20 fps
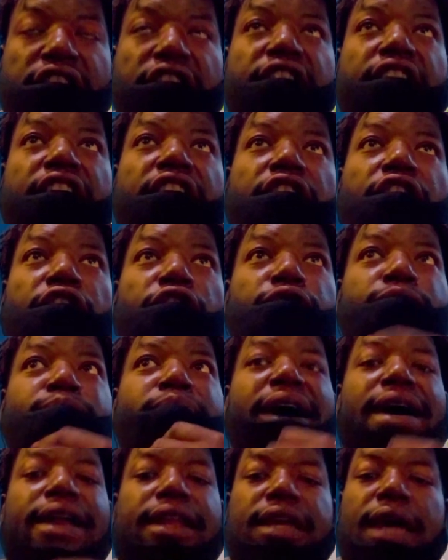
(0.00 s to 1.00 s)
And they whole
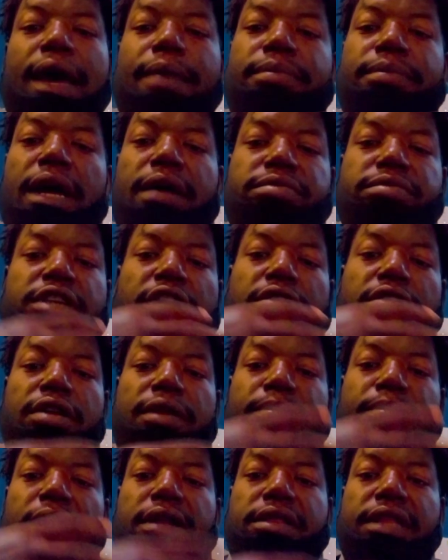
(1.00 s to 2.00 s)
body, I'm, I'm
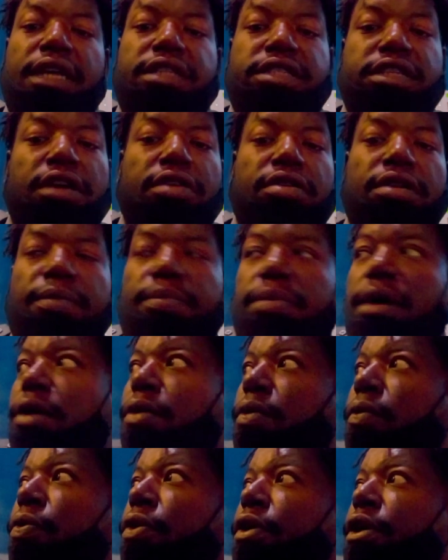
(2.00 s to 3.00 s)
talking about, they talking
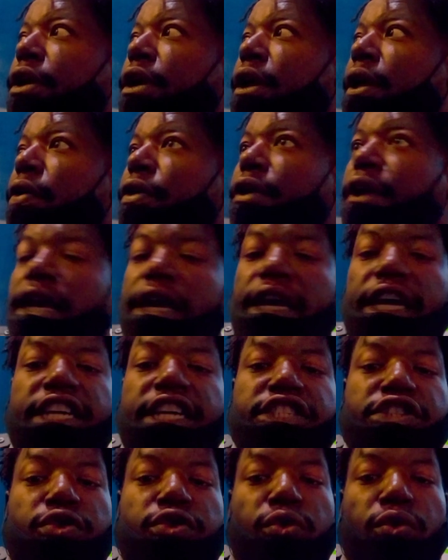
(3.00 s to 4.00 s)
about
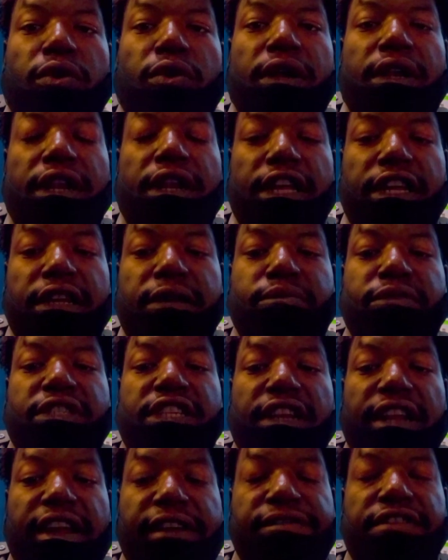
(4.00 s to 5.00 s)
is growing limbs
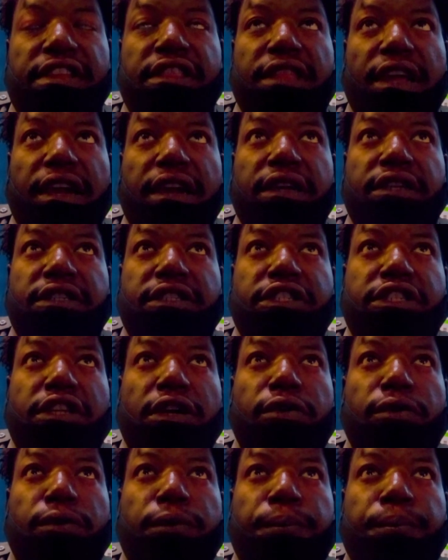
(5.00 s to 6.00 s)
and everything.
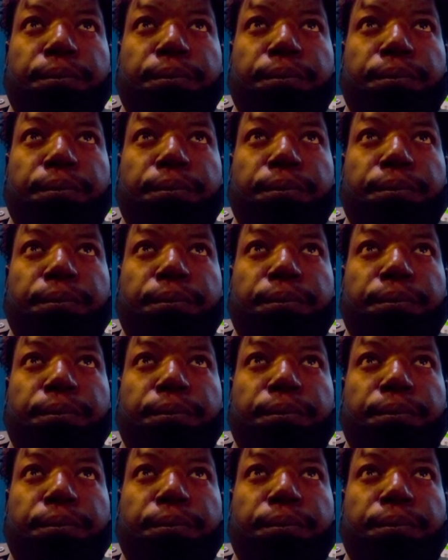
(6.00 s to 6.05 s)
So